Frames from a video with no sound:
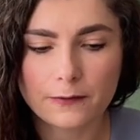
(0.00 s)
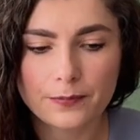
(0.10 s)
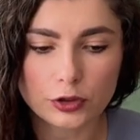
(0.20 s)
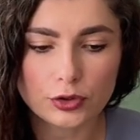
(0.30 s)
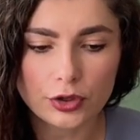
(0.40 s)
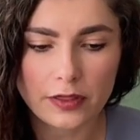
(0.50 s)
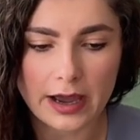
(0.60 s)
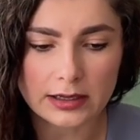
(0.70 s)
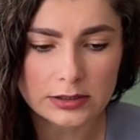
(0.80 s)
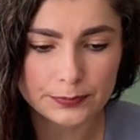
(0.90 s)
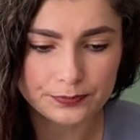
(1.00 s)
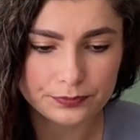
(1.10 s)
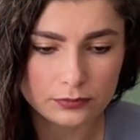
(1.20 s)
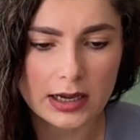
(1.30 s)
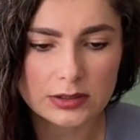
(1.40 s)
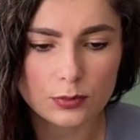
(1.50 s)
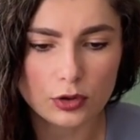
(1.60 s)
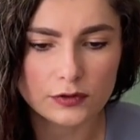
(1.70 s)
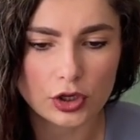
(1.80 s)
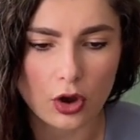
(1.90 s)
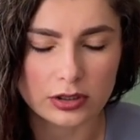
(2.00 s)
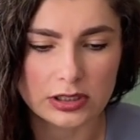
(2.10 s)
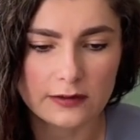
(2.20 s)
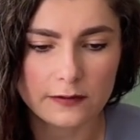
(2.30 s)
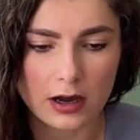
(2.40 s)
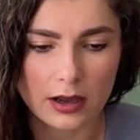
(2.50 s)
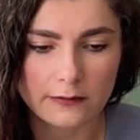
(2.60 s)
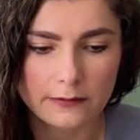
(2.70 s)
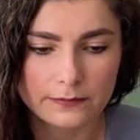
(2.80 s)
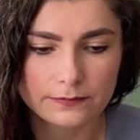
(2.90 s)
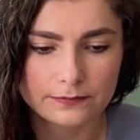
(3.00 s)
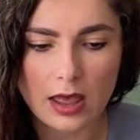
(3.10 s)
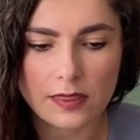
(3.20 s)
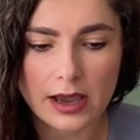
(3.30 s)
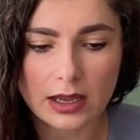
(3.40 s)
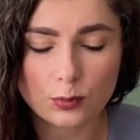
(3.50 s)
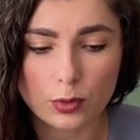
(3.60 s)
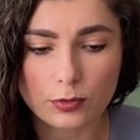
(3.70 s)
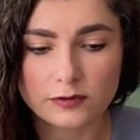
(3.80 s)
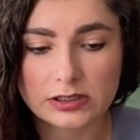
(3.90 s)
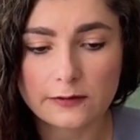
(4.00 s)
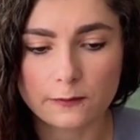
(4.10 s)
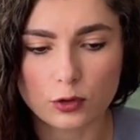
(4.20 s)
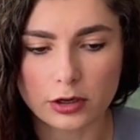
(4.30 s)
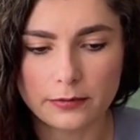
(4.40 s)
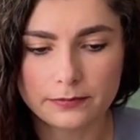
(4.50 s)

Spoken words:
For doing that, knight moves on d5, and then we move c4.